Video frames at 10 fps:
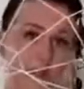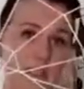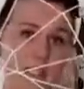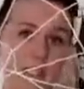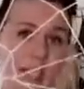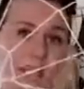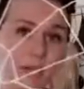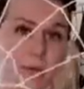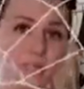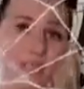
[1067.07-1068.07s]
can see,
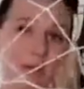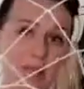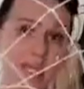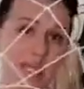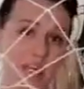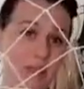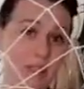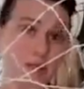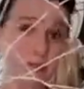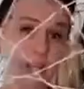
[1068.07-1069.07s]
what's happening now
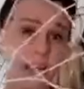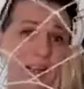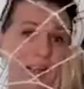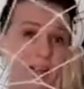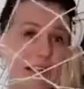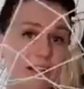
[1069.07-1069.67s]
is I'm getting that